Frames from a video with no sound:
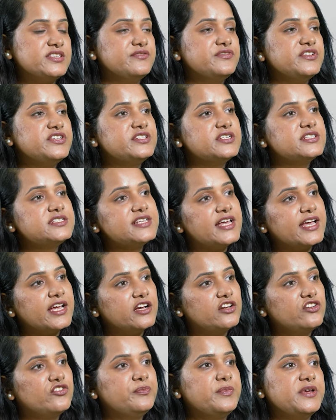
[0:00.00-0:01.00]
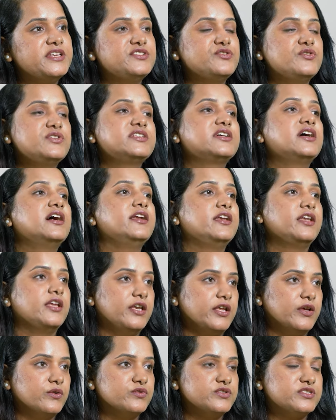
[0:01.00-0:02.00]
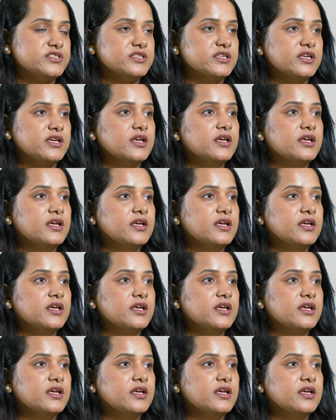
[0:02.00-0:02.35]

the vicious cycle of PCOS continues.